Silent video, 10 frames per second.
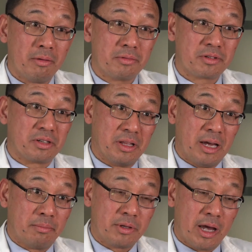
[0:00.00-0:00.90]

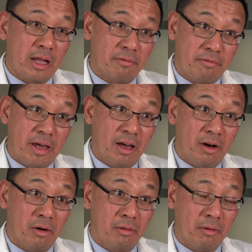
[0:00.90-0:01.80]
slipped and
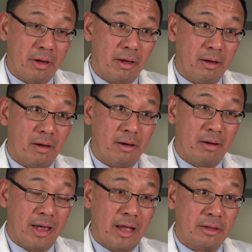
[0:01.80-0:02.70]
fell
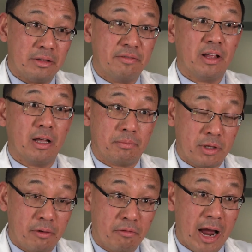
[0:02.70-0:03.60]
and
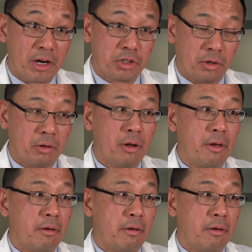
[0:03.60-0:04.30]
developed a fracture,